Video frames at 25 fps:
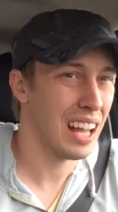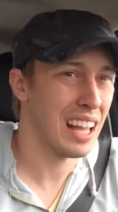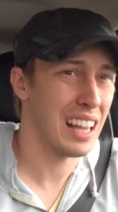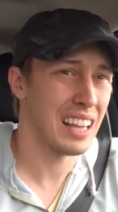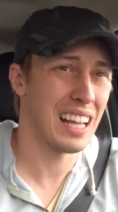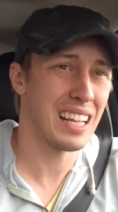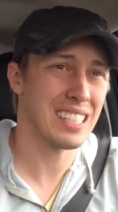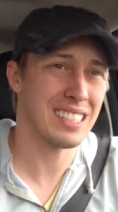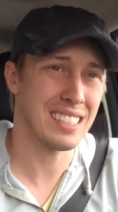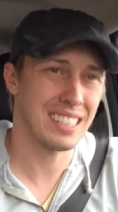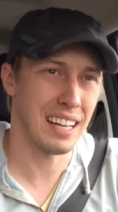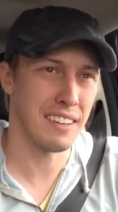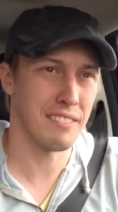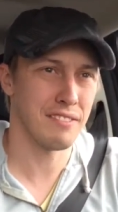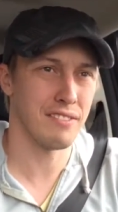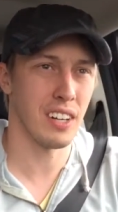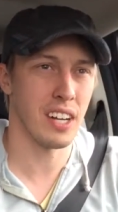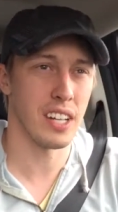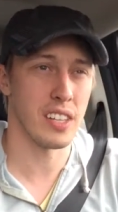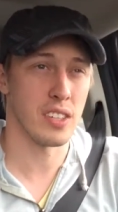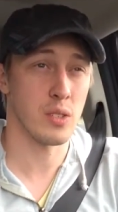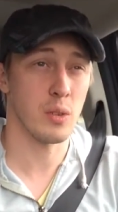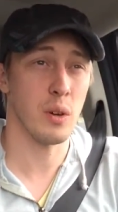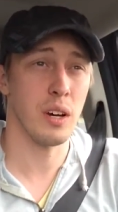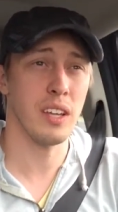that's not
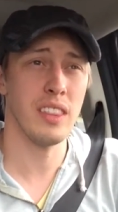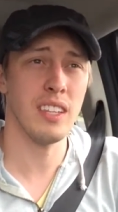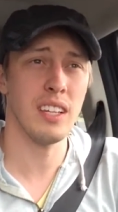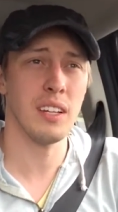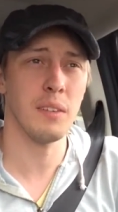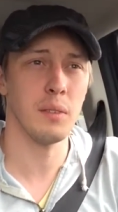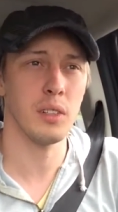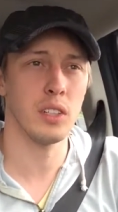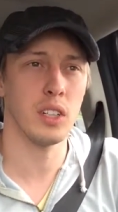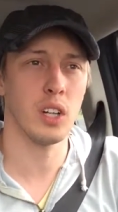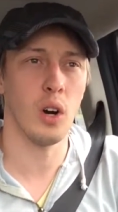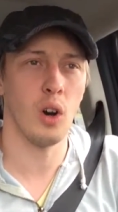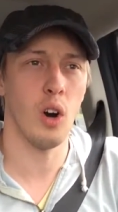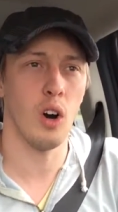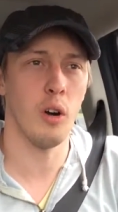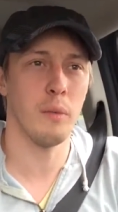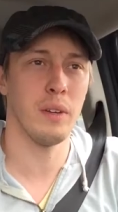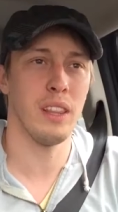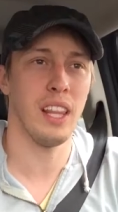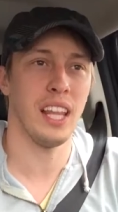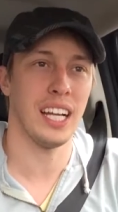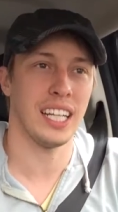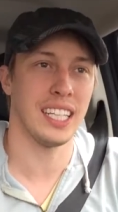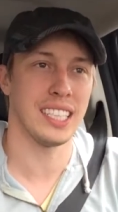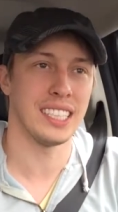fun. So I think I'm gonna go home
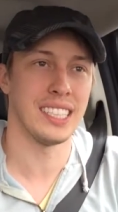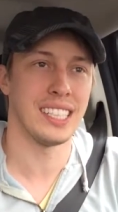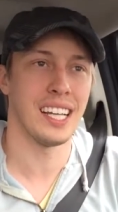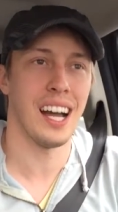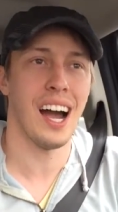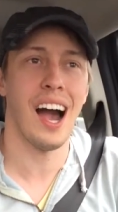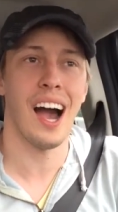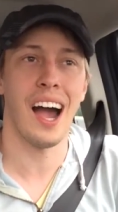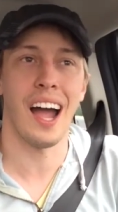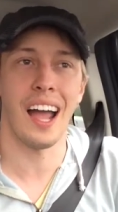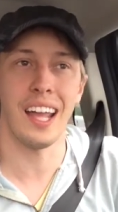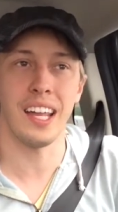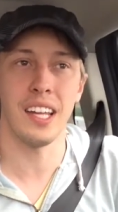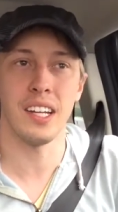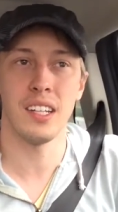and like die.